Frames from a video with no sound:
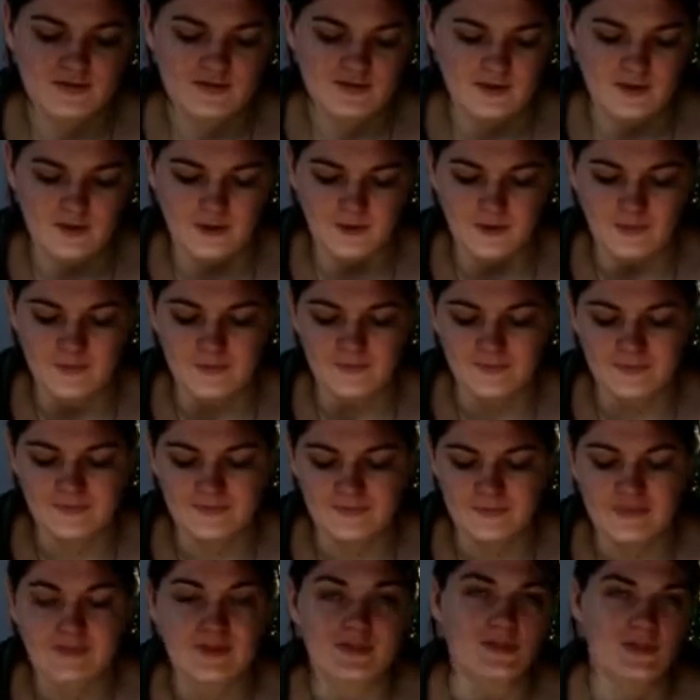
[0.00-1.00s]
so
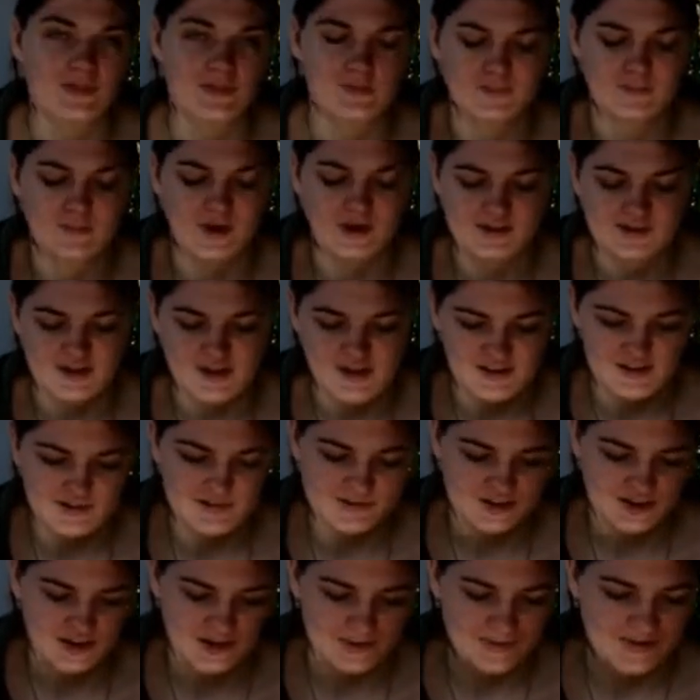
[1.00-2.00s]
might take
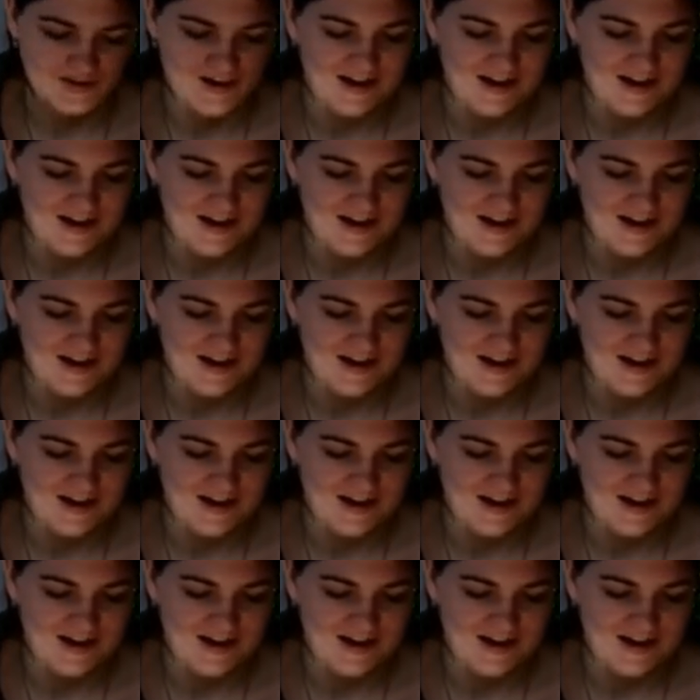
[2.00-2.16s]
some time.